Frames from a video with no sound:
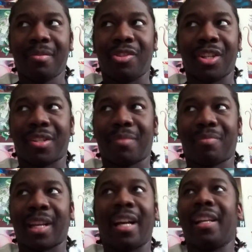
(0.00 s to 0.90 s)

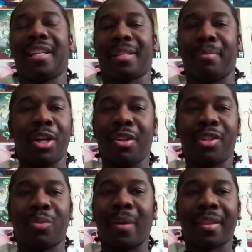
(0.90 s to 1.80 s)
Just Tullus
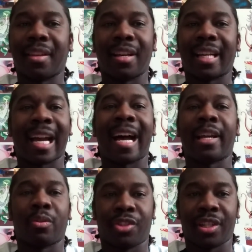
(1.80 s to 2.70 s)
merged with
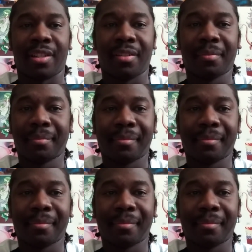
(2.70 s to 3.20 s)
Kaioshin.